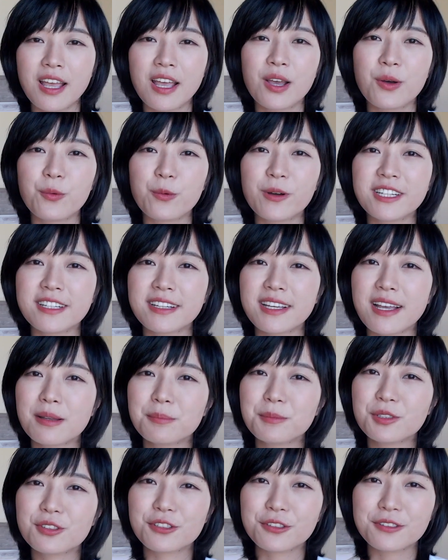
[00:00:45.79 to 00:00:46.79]
When it
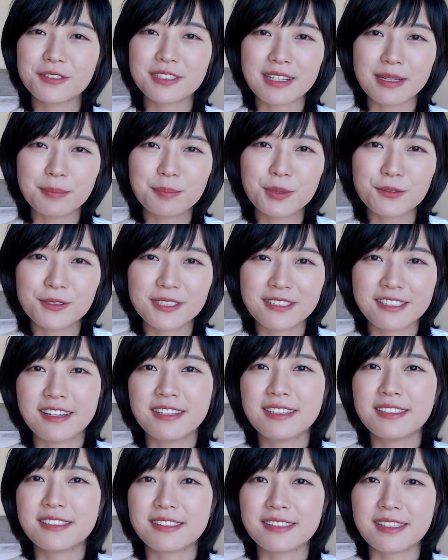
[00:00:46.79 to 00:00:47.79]
comes to simple
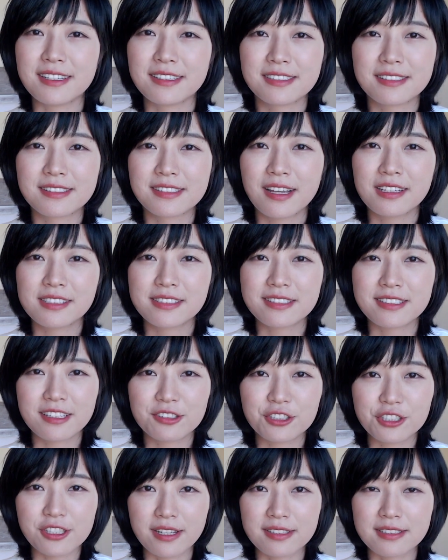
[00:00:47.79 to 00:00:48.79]
sentences,
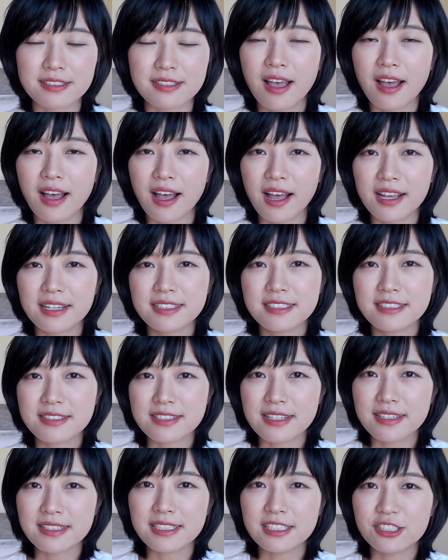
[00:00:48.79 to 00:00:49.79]
such as I
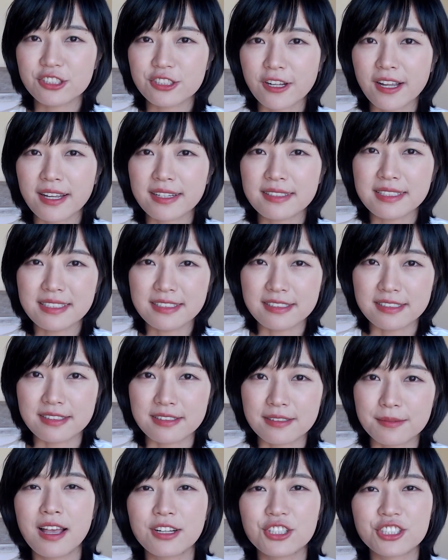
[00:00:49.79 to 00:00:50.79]
study
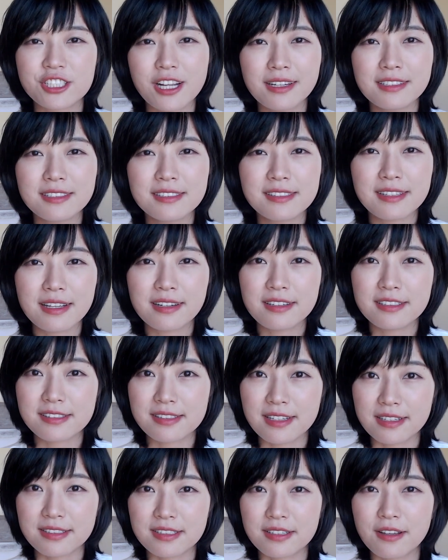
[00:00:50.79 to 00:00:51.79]
Chinese, Chinese
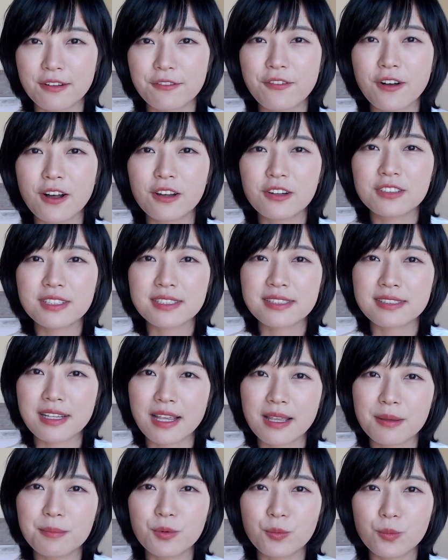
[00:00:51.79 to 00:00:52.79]
sentences follow the
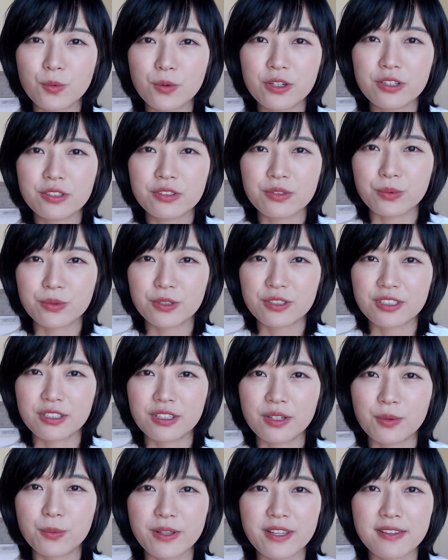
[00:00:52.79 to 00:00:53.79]
same word
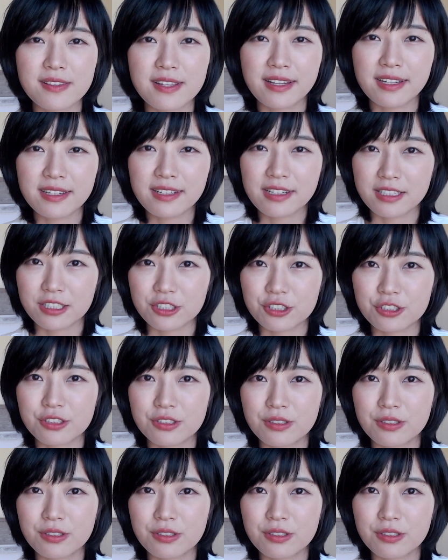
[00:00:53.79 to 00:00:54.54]
order with English,